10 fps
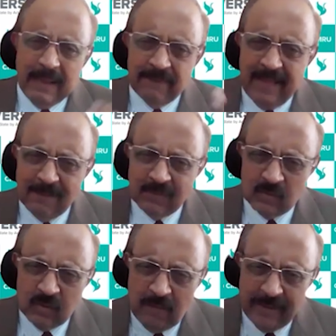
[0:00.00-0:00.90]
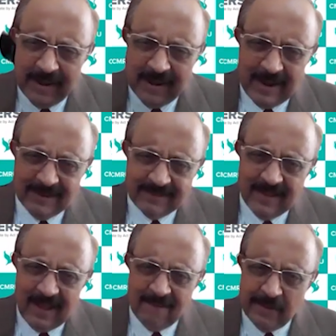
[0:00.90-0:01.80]
If they have sovereign rights,
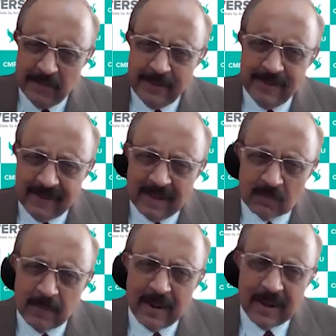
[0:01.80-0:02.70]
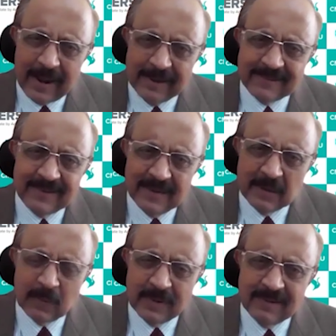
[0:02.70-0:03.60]
they have duties as well. Rights
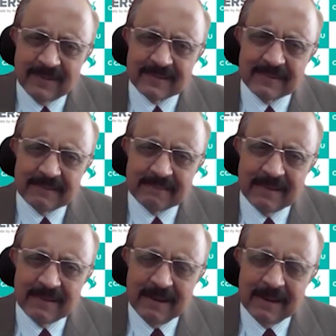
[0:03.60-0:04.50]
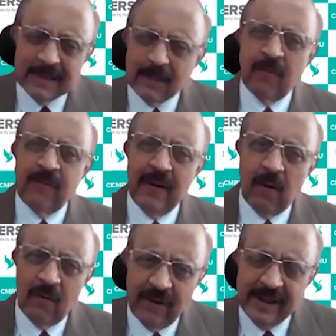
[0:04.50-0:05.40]
and duties. In the
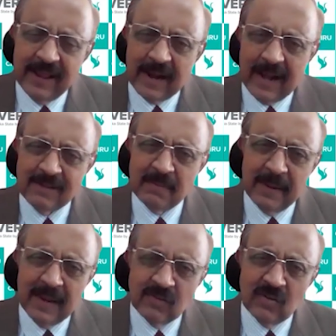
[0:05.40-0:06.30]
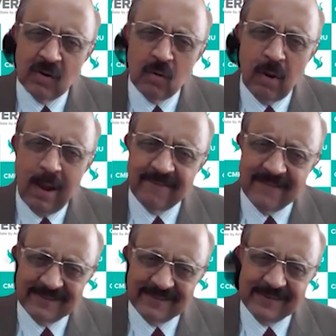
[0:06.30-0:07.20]
Hubballian classification, you
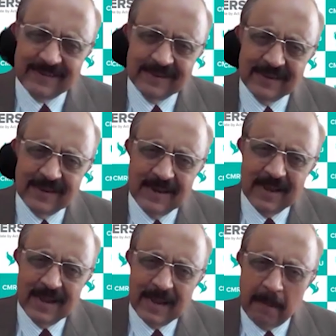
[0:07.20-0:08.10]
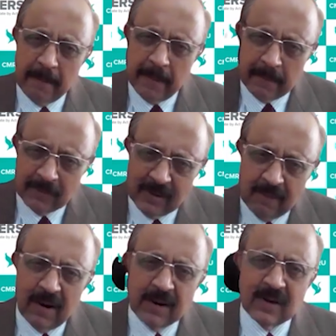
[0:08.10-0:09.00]
have just, remember, must
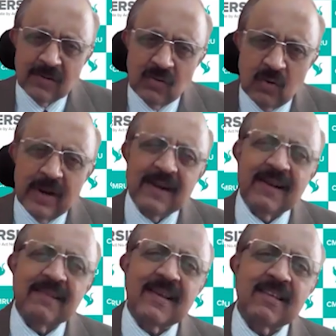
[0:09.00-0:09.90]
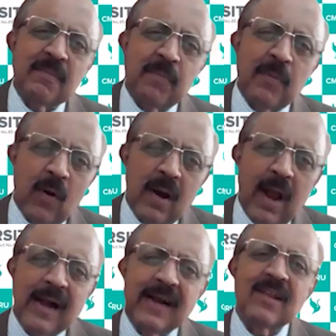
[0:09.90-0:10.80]
have understood it is
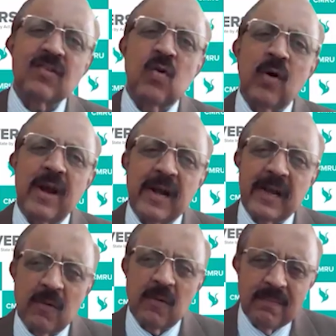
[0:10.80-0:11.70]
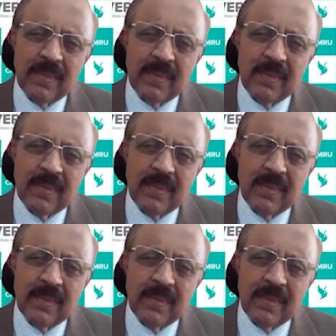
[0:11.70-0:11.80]
reciprocal and it is correlative.